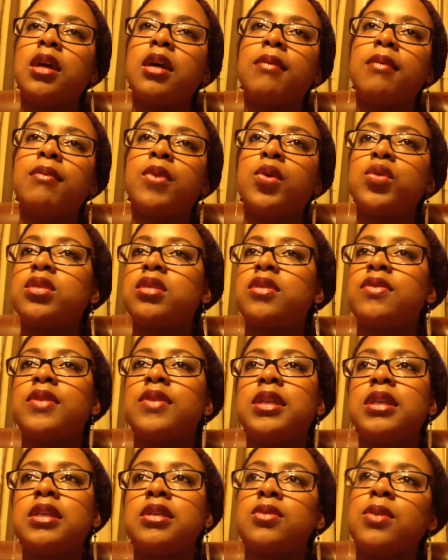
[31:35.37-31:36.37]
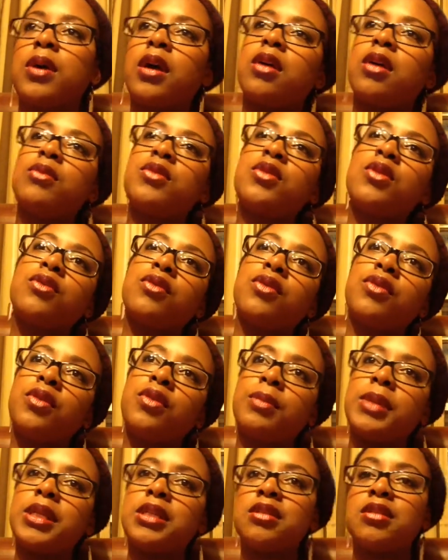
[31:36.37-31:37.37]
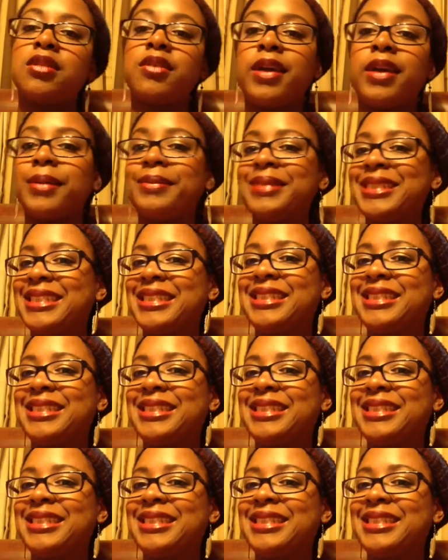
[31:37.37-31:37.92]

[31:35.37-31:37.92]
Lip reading: Most of it is what comes over from Instagram.